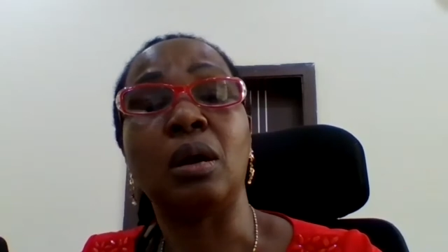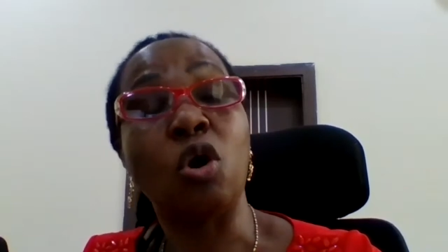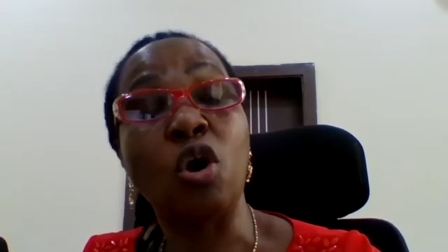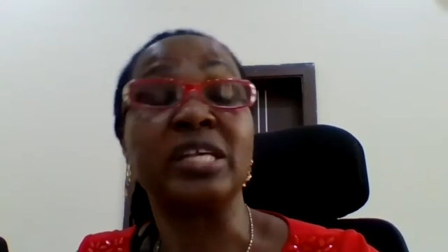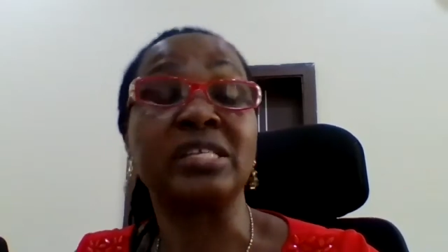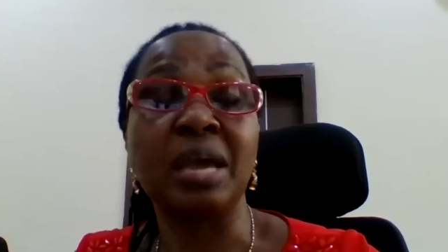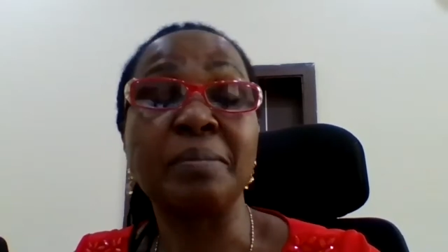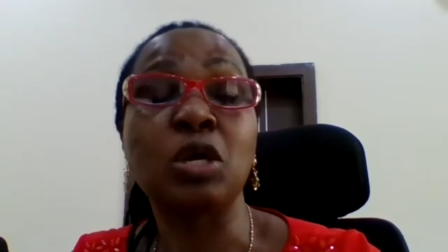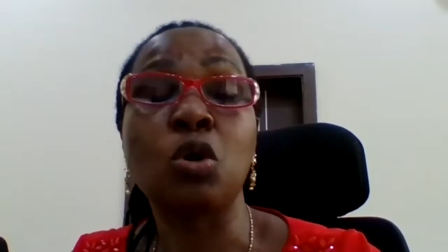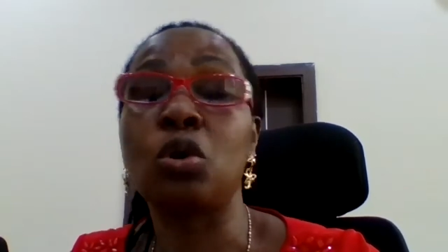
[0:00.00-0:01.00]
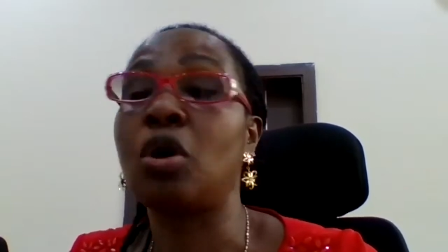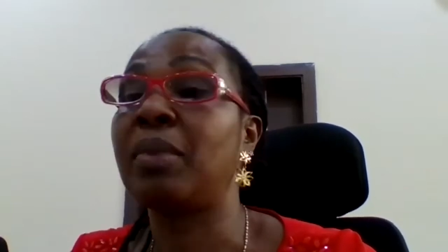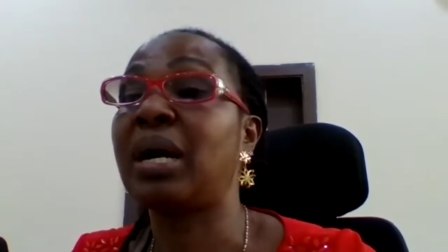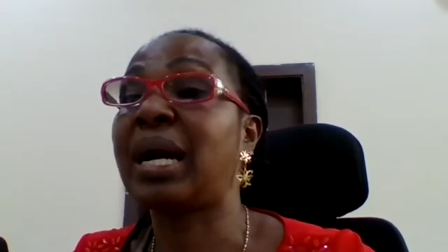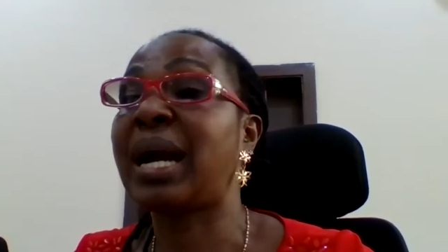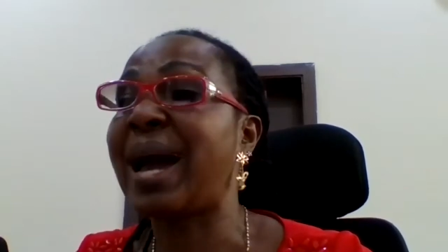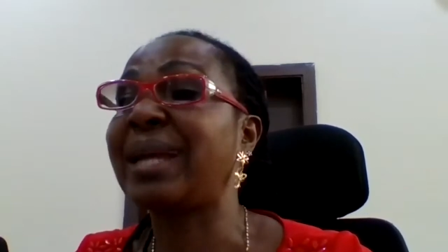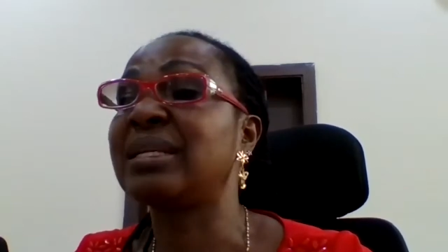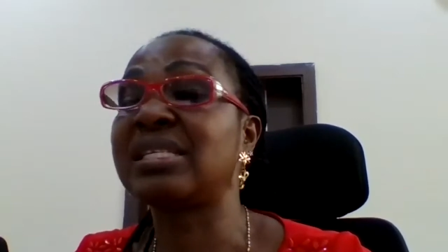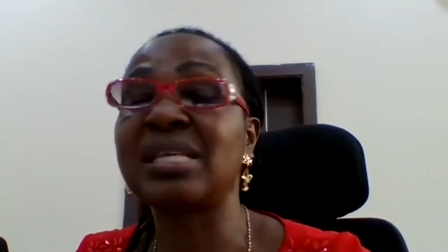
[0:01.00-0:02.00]
or a semicolon
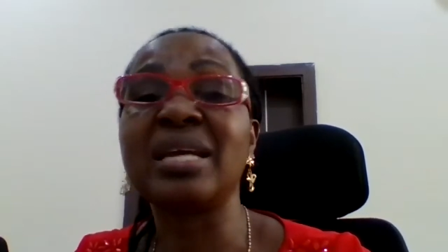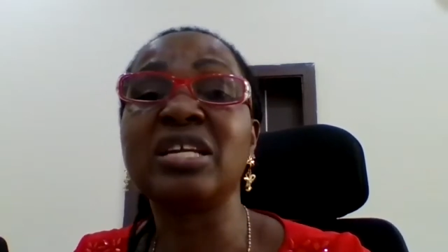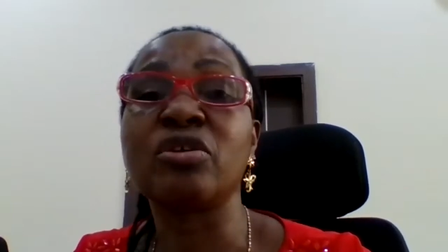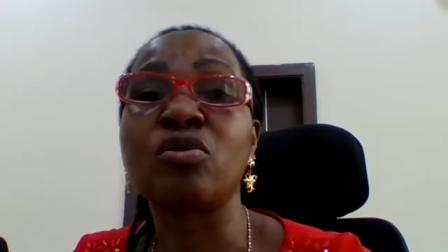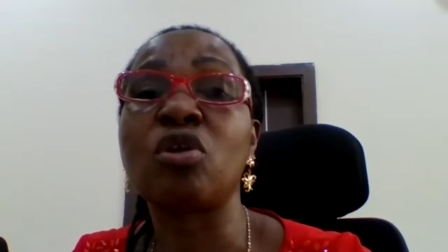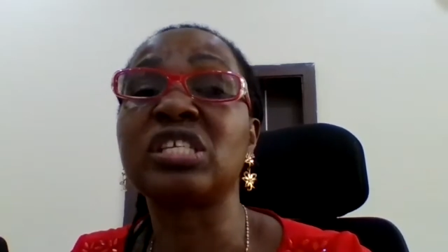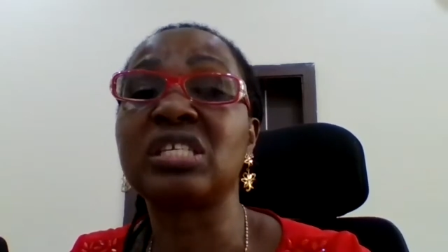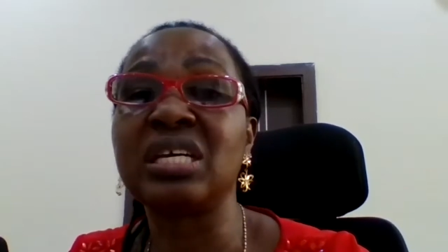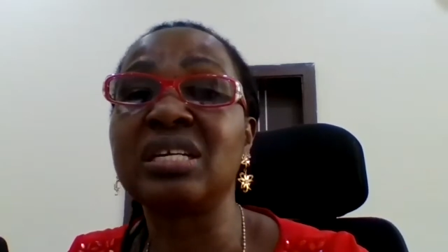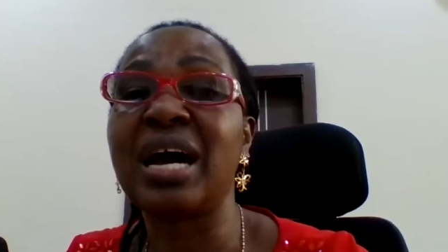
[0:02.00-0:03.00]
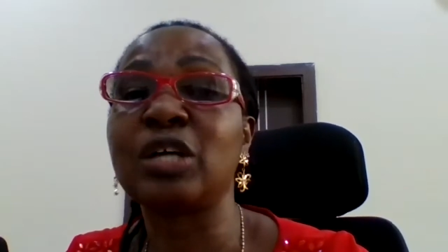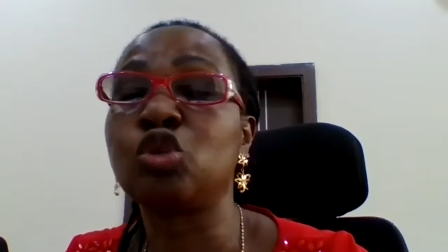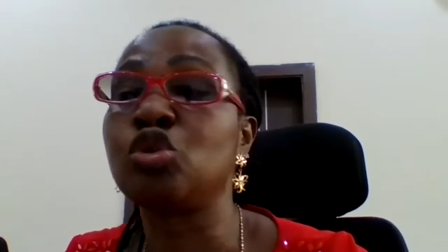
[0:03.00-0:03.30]
can send the wrong signal to